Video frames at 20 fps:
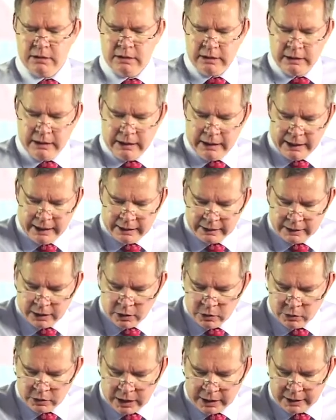and
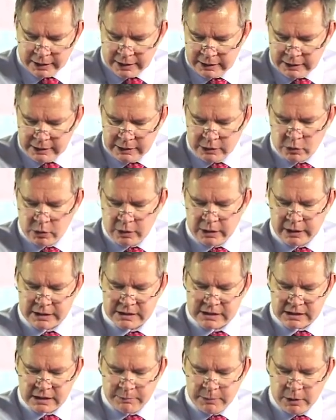go directly to
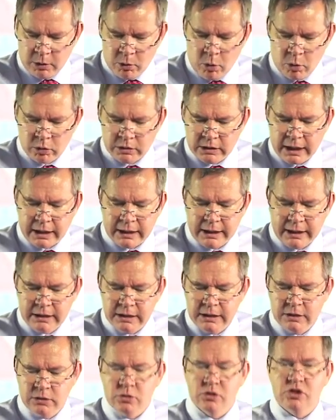customer or
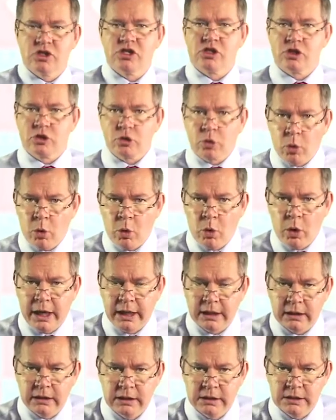directly to store
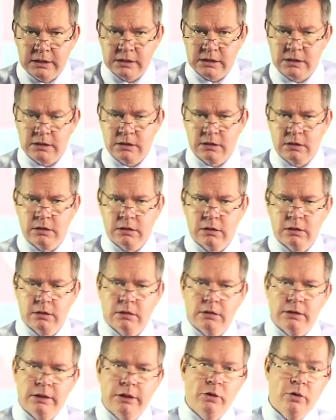at least,
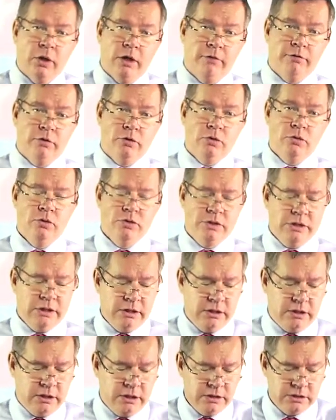then you have a huge
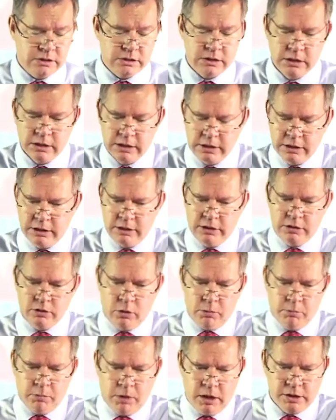increase in your
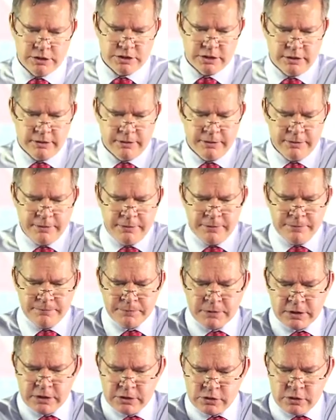margin.
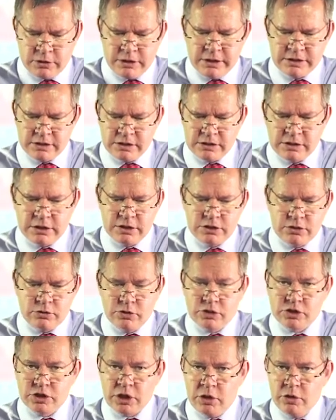So this is just to
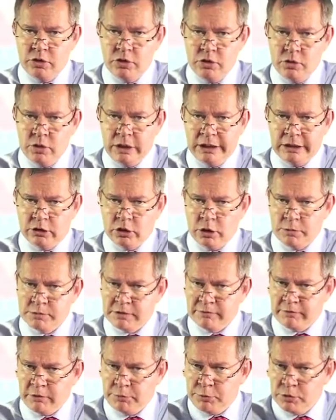show you in terms
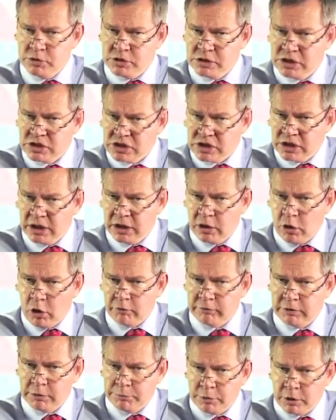of the positioning of
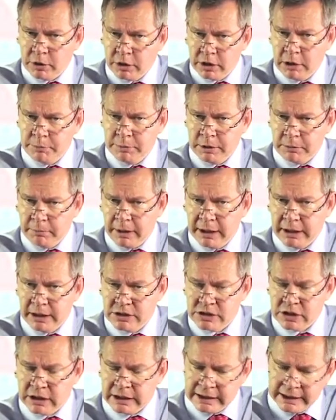the procurement
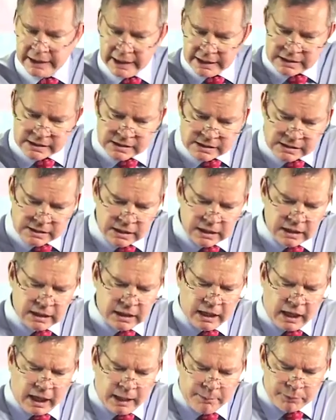manager. Yes,
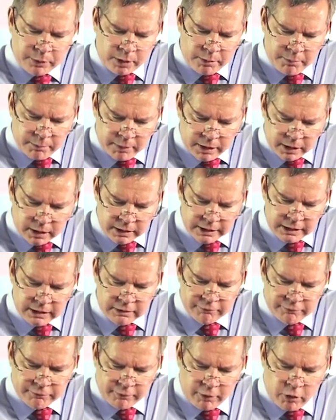I'm primarily
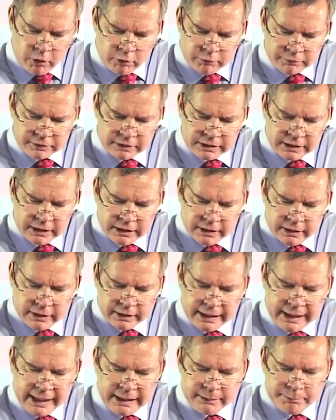involved here
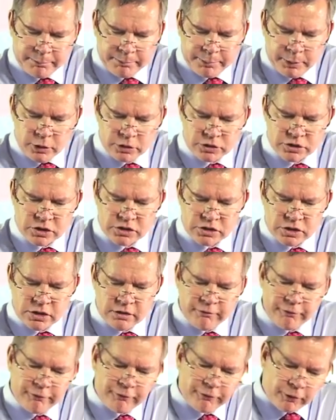at purchasing
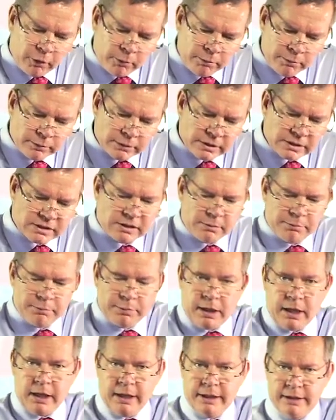from the
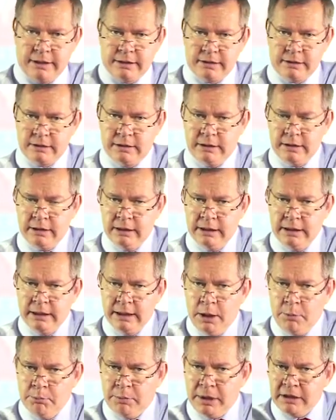supplier.
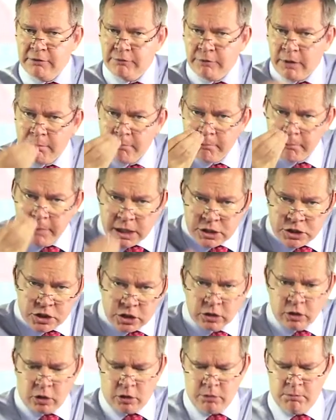But if I'm measured
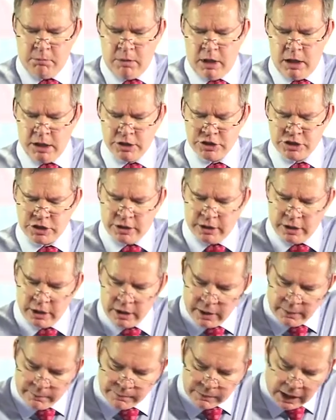on margin,
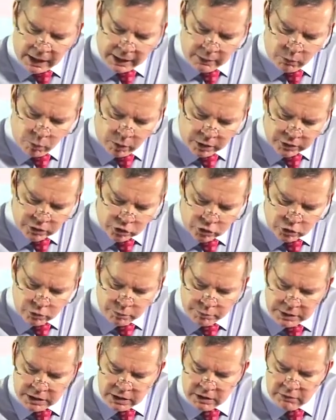I want to
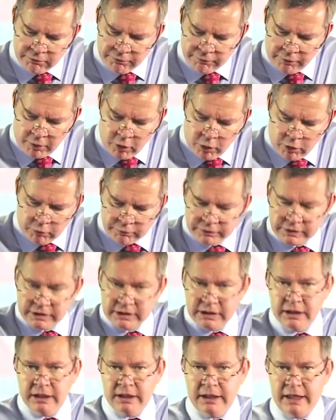be involved
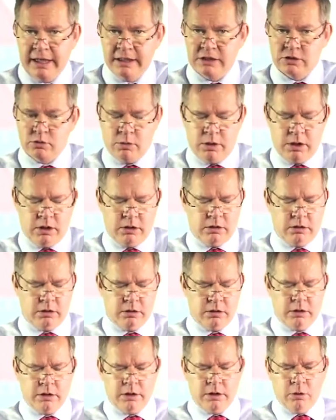here as well,
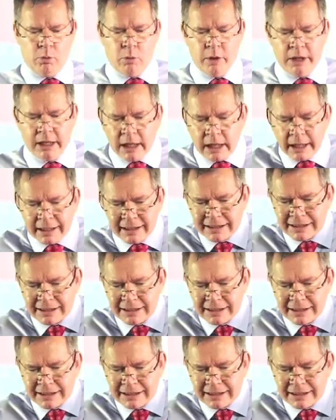where I can